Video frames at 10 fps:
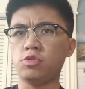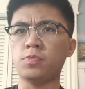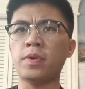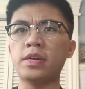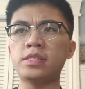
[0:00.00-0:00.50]
No
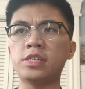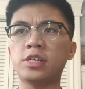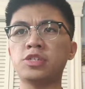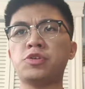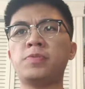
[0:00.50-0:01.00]
surprising there
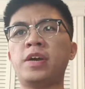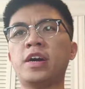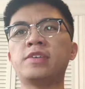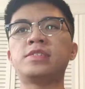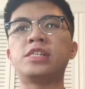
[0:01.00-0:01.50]
because we
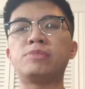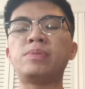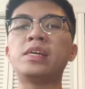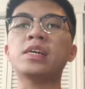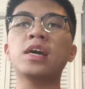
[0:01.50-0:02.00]
had a sneak
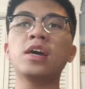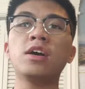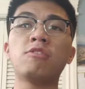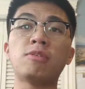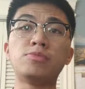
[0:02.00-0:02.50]
peek
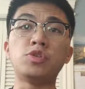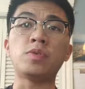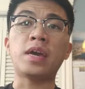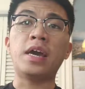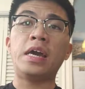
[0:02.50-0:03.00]
from
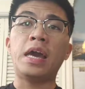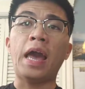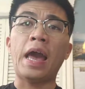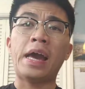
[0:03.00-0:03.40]
2K,